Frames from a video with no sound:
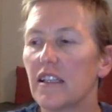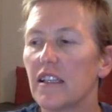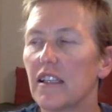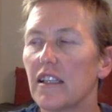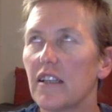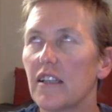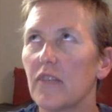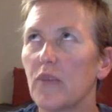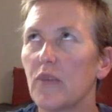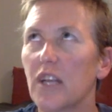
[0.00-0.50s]

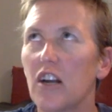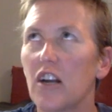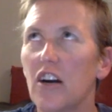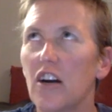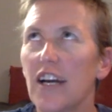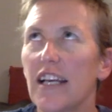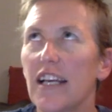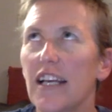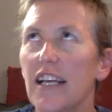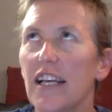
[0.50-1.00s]
when
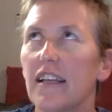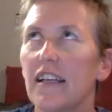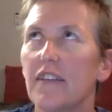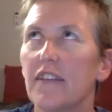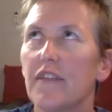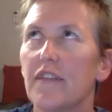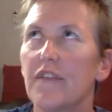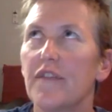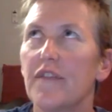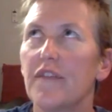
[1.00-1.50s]
I
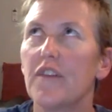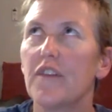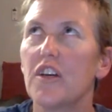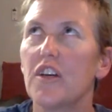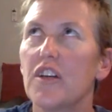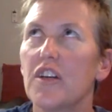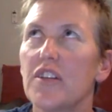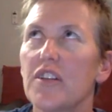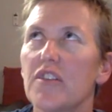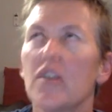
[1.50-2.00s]

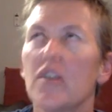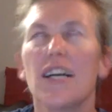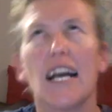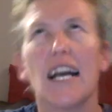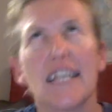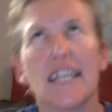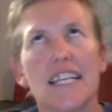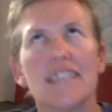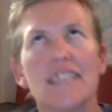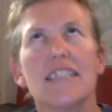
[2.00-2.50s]
first, I
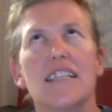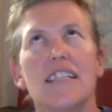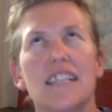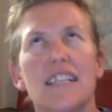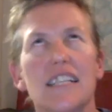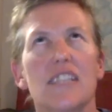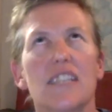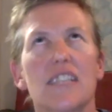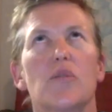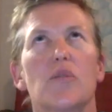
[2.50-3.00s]
guess in the
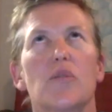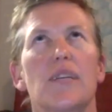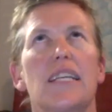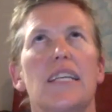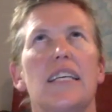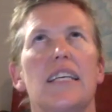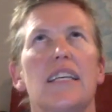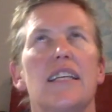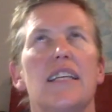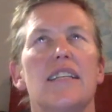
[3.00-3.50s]
last 20
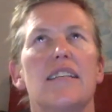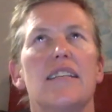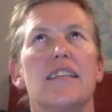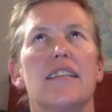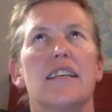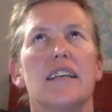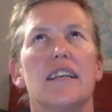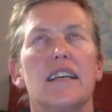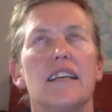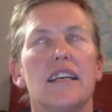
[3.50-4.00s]
years,
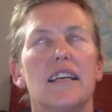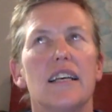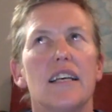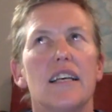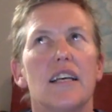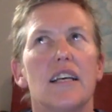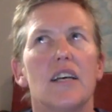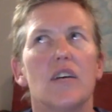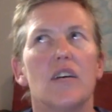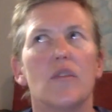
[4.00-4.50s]

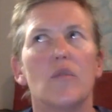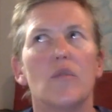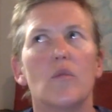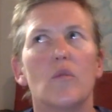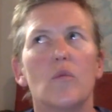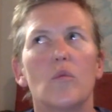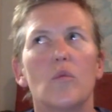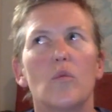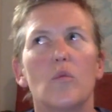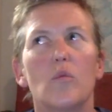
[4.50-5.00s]

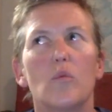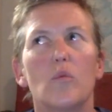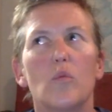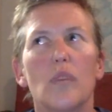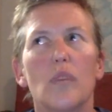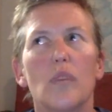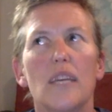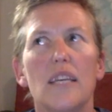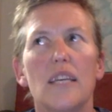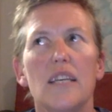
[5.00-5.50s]

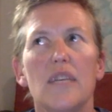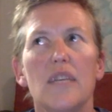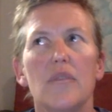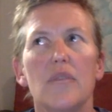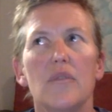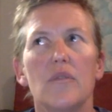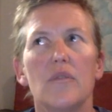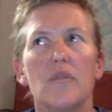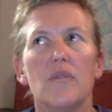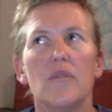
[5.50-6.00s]

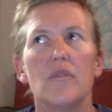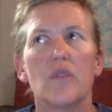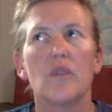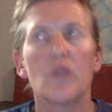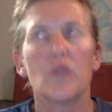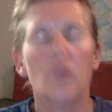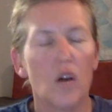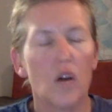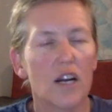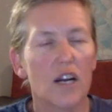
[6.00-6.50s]
there were
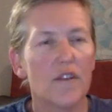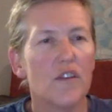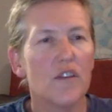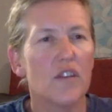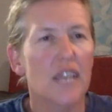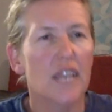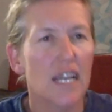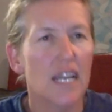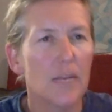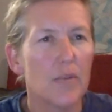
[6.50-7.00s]
quite a few
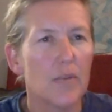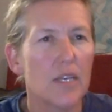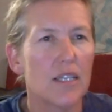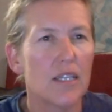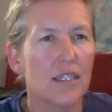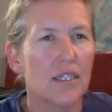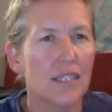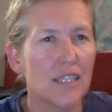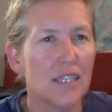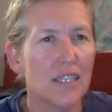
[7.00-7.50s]
canopy
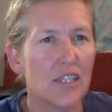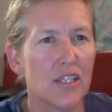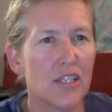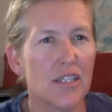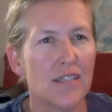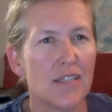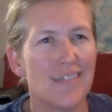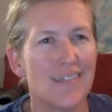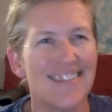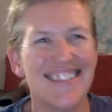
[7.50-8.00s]

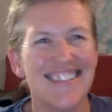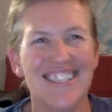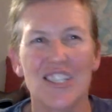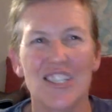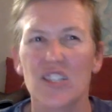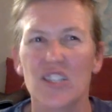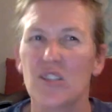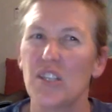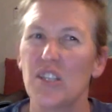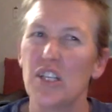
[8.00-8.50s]
collisions,
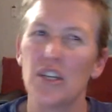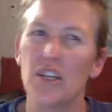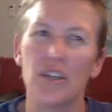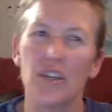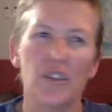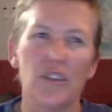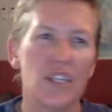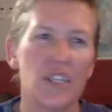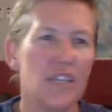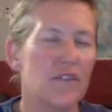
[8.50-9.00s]

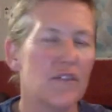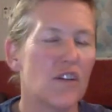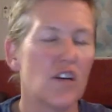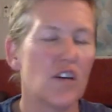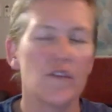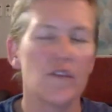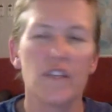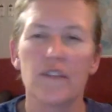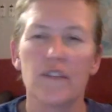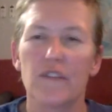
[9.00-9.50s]

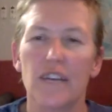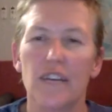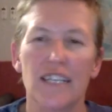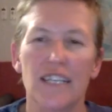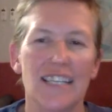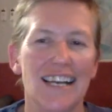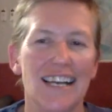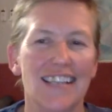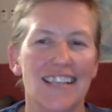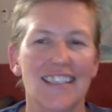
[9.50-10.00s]
involving
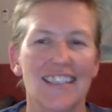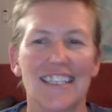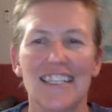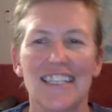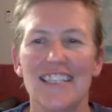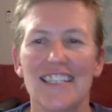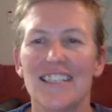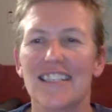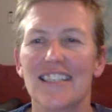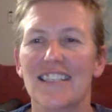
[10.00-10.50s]

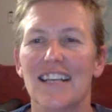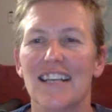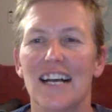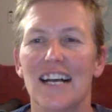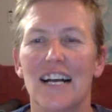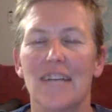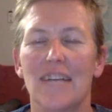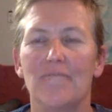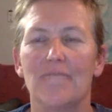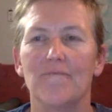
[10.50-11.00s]
fatalities,
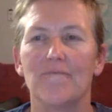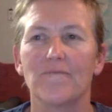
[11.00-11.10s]
and